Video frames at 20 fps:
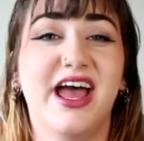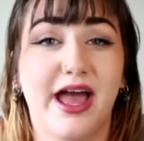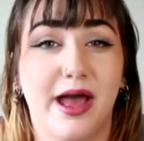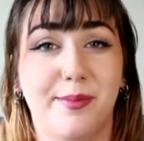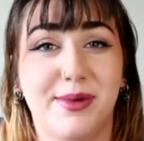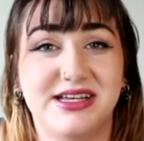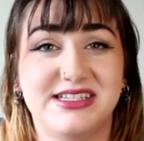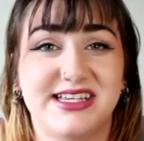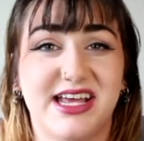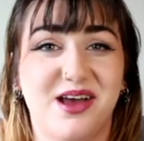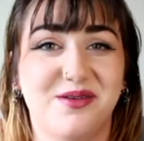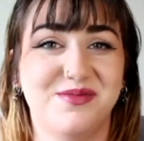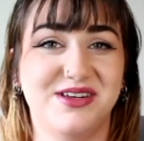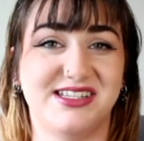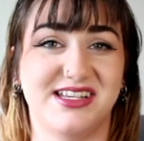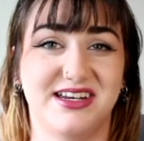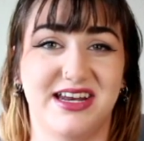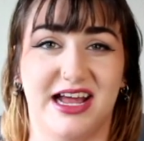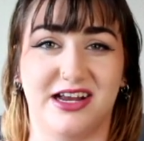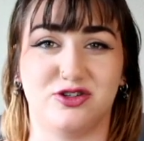MSM
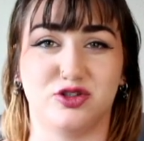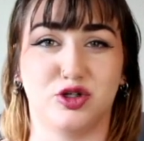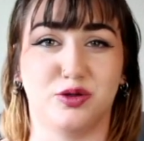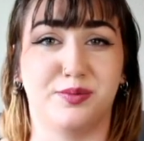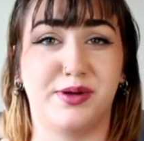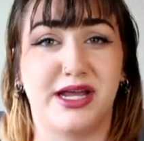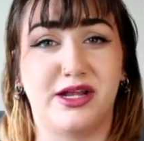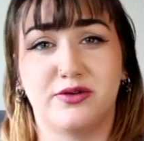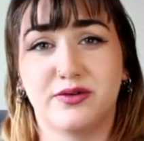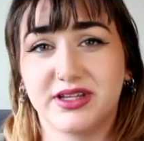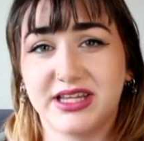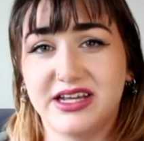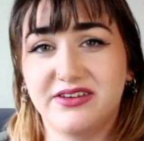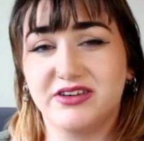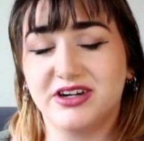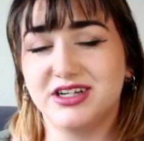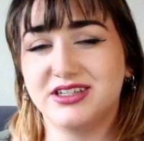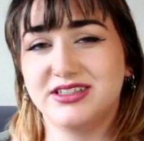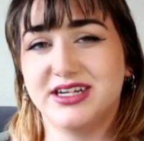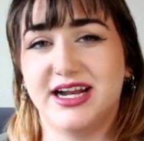is a natural pain
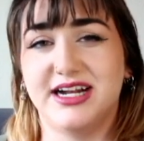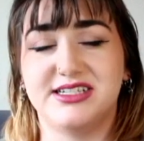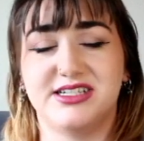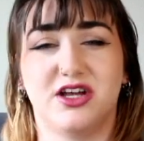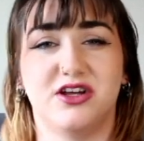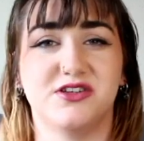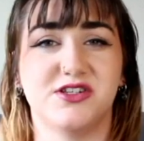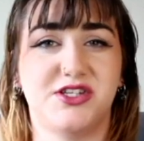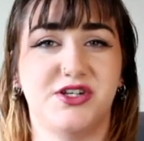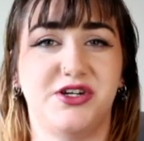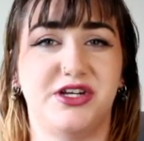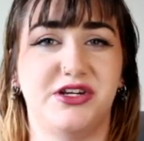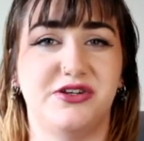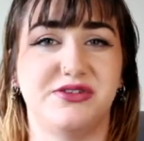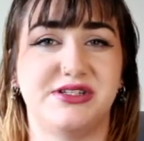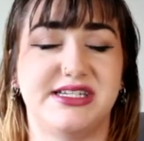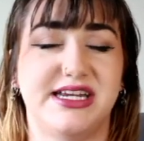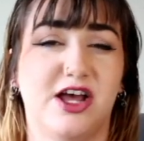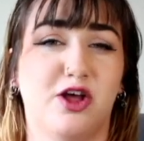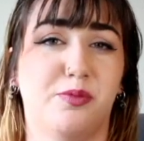reliever, and it's also
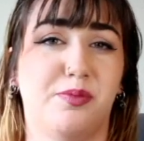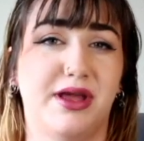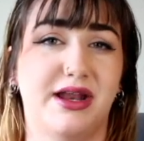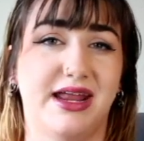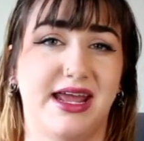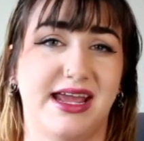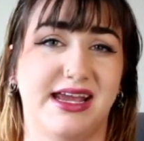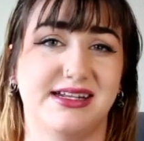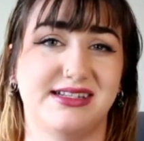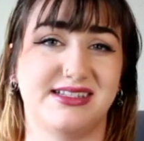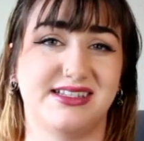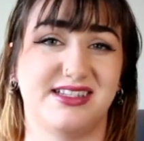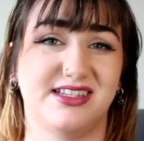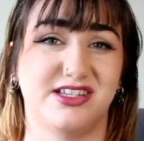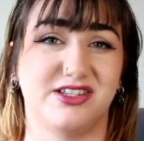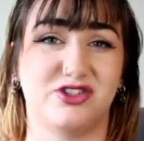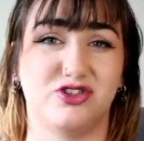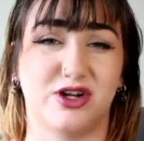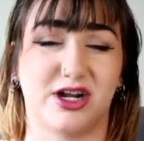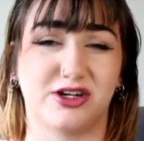used to help enhance
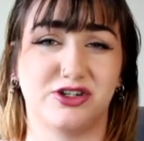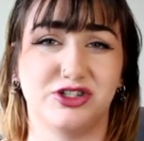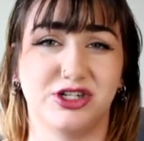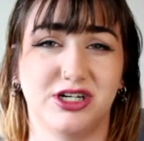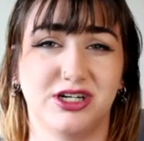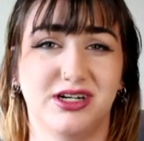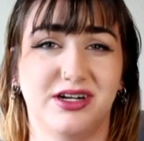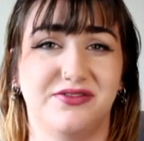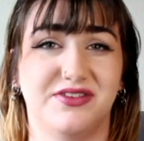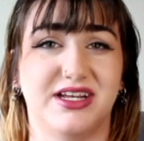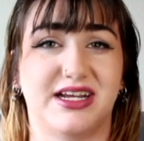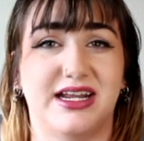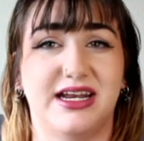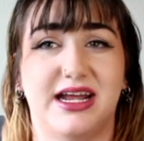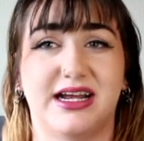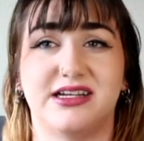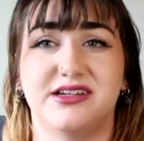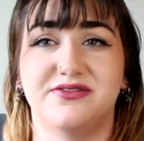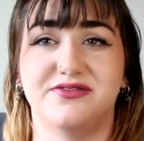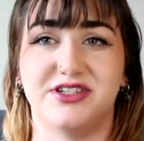the structure of the
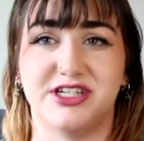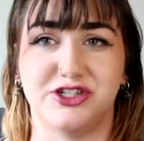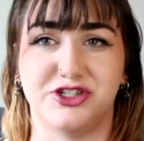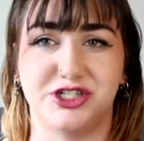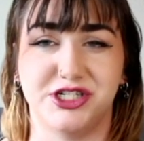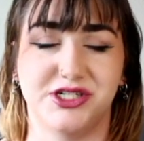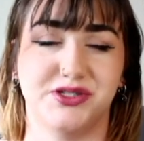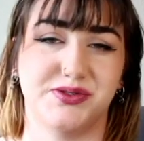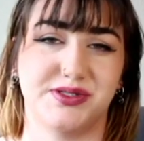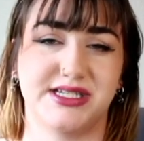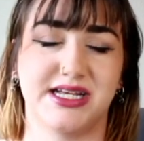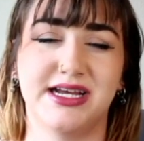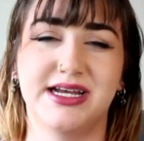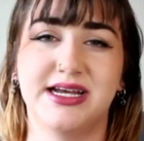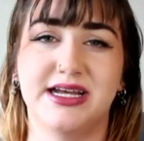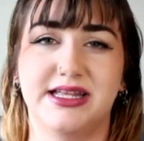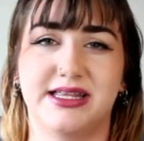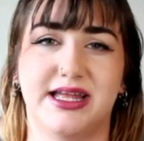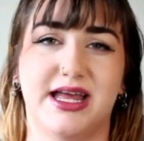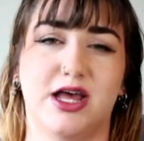connective tissues
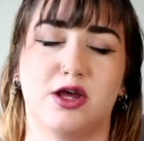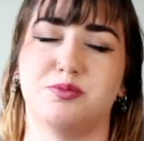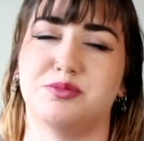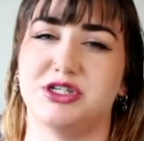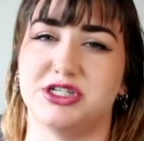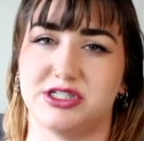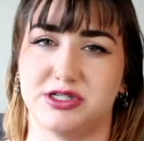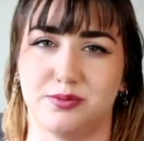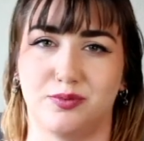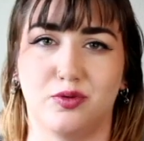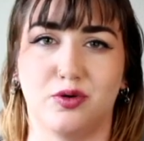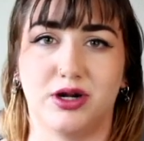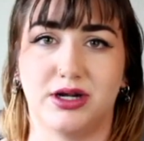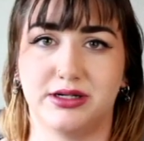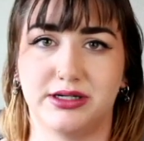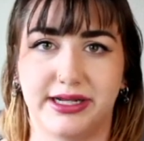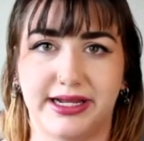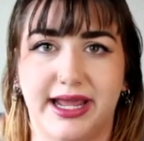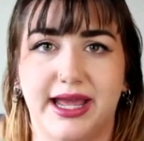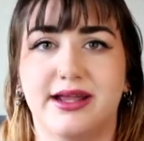that help to
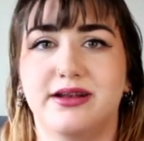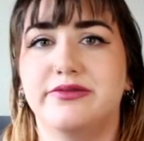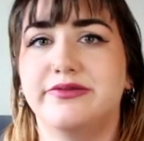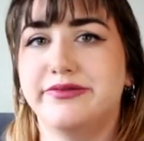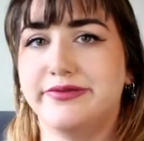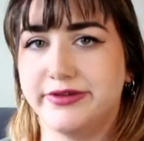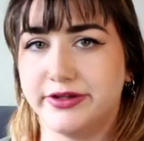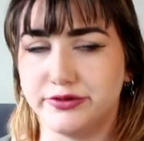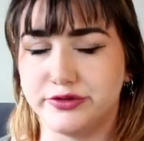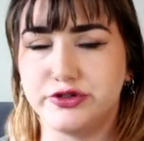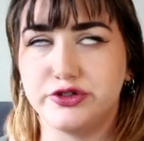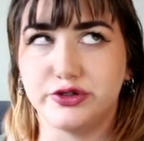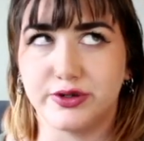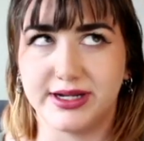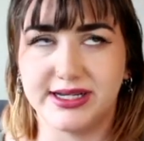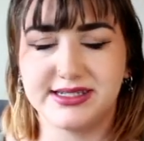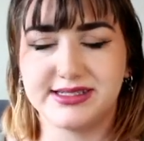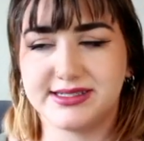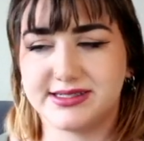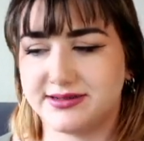support, again, those
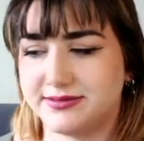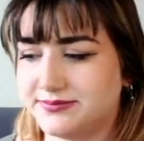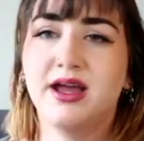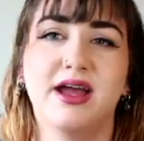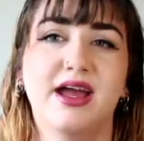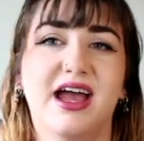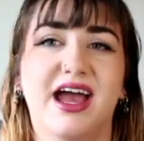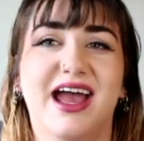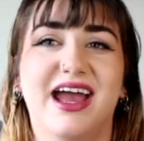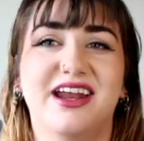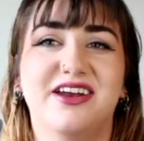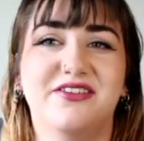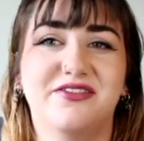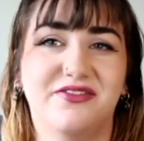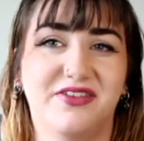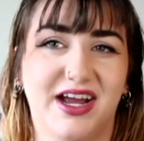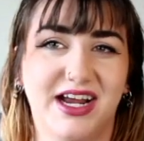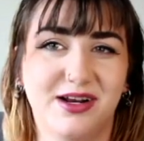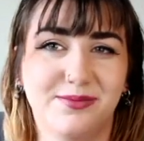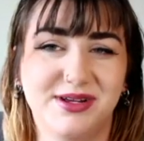joints. And
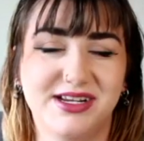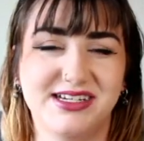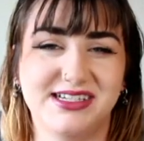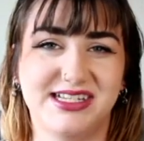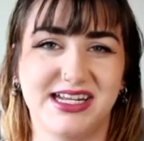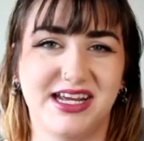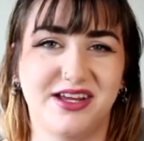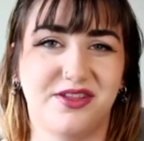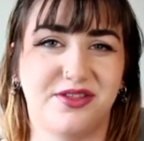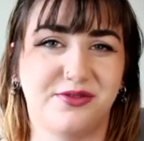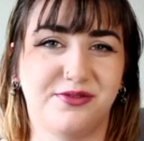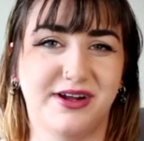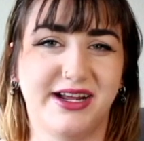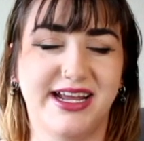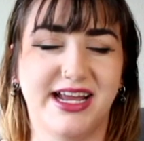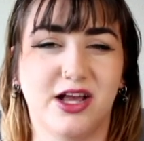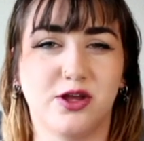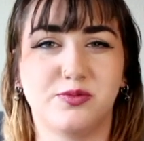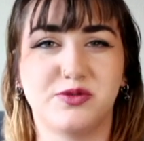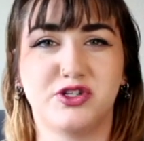vitamin
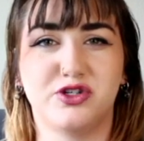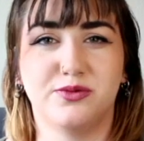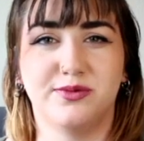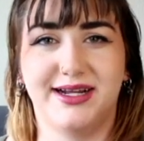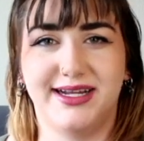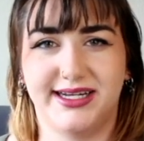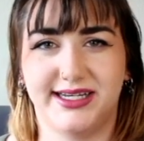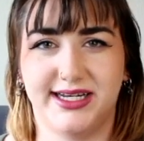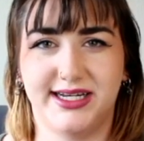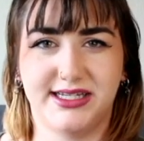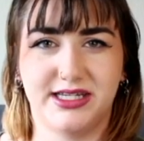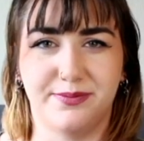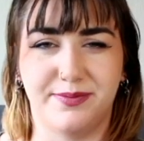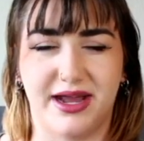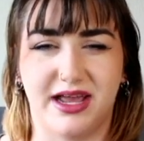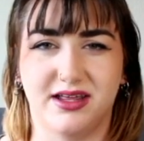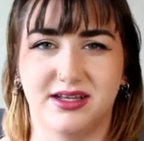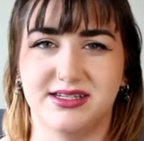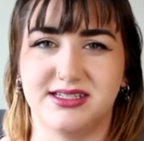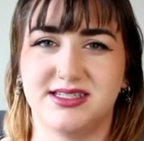D3 helps to regulate the
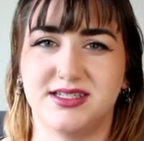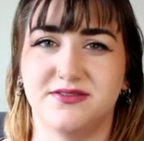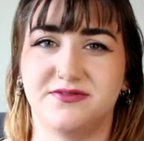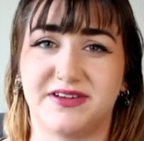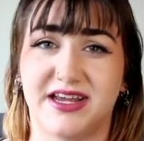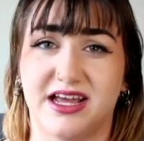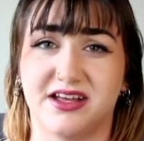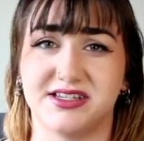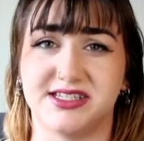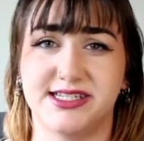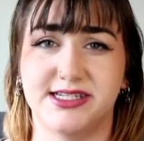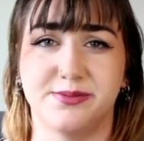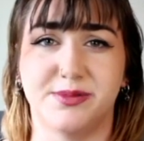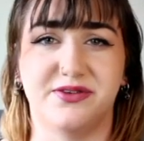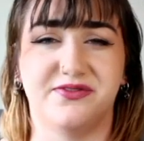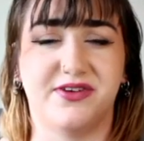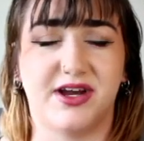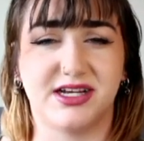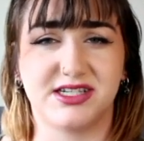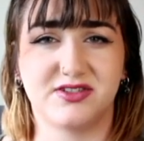balance of calcium
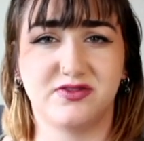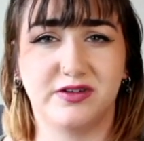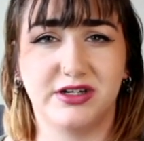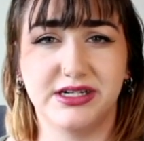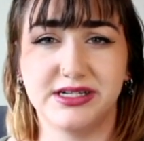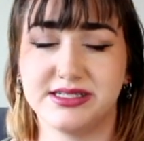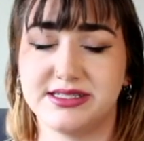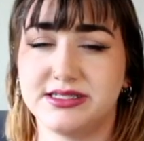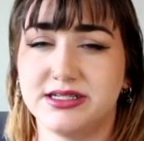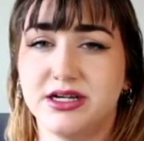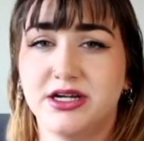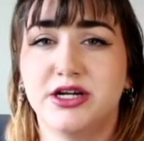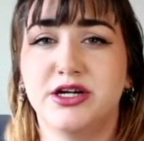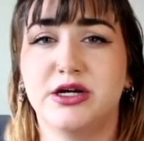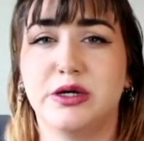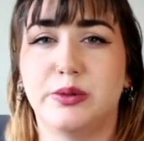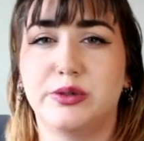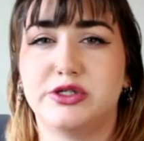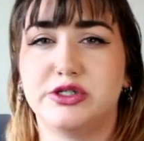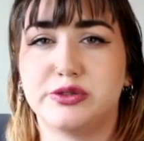and phosphorus,
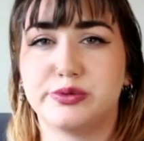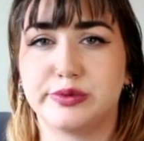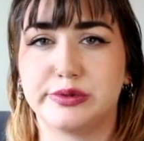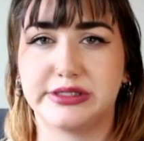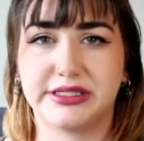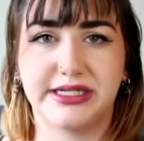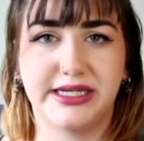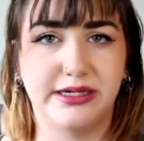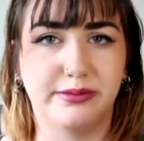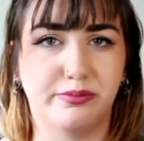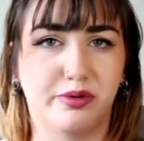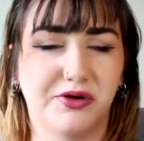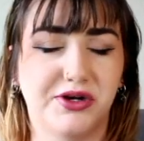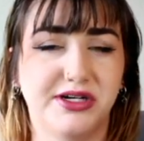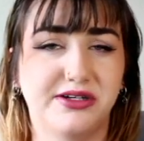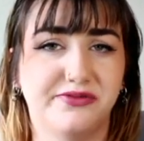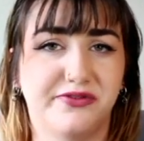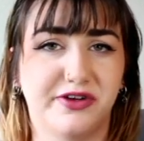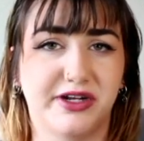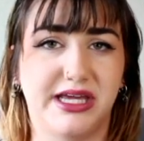which is really
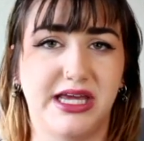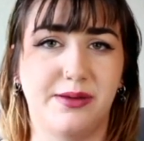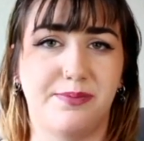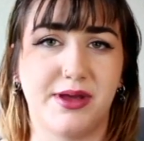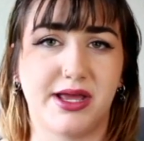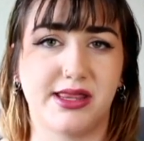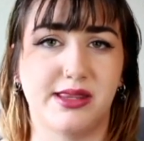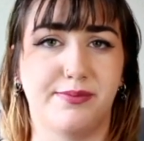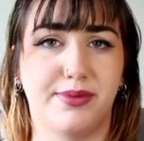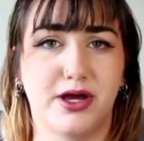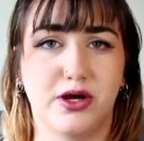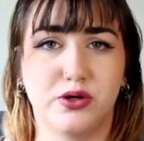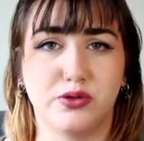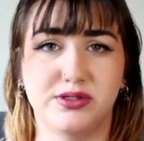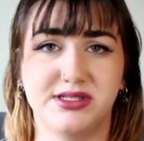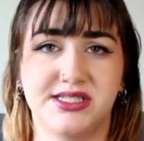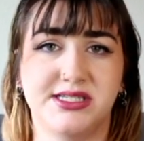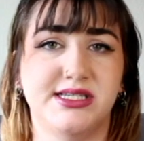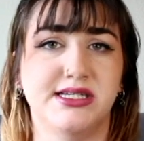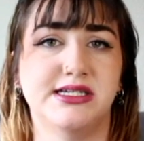important for keeping the
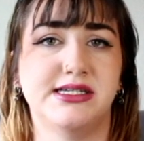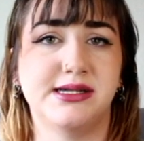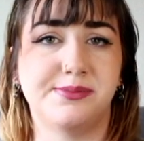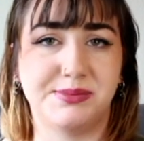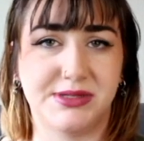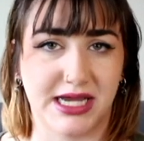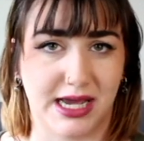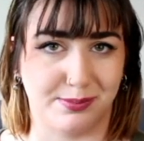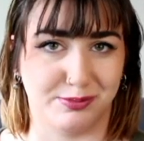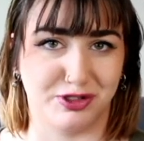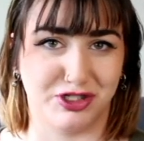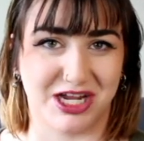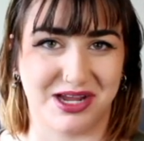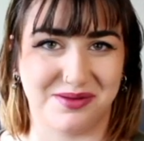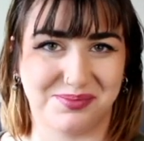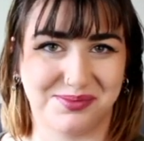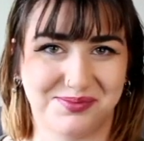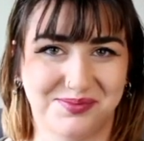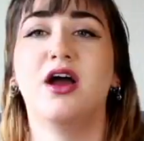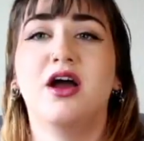bones in tip-top
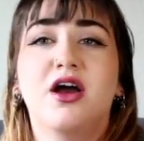shape.